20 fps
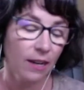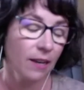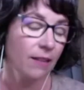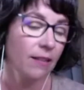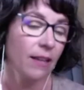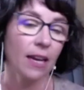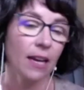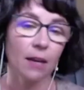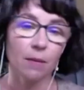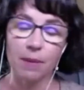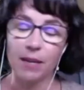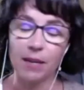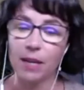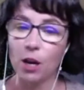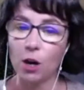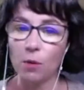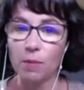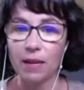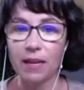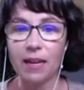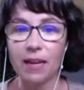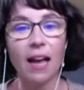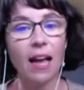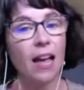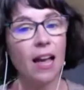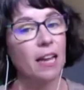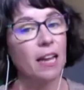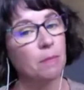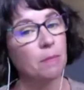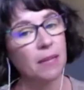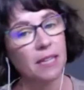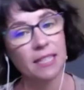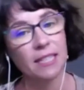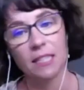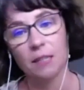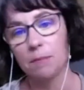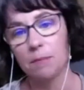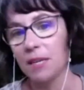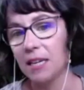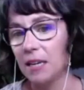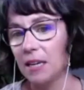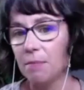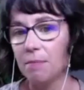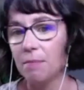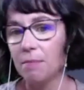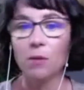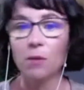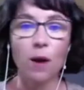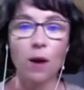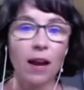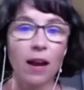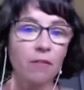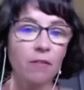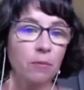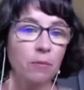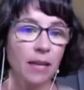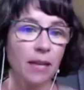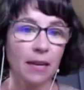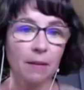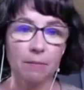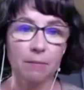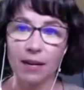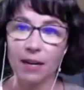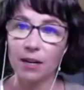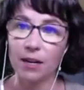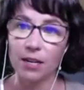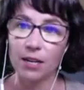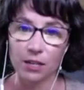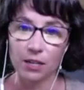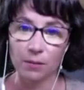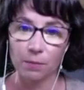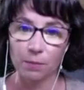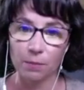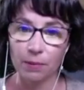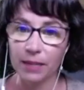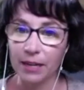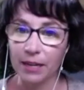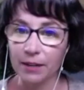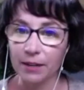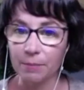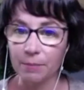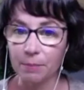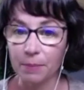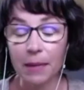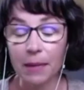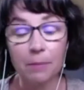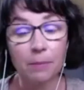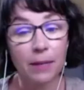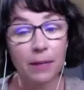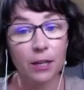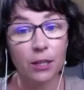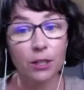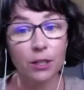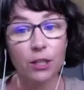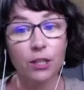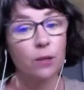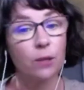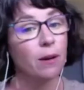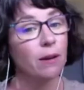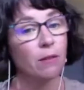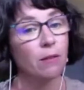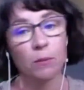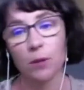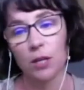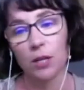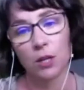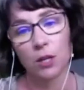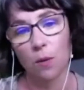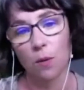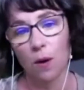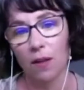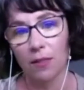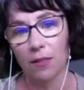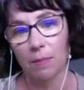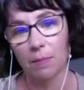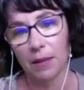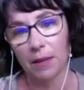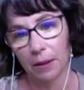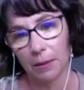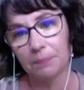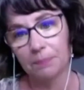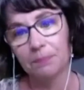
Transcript: That could be OB-GYN, PCP, midwife, Planned Parenthood, whoever put you on the pill.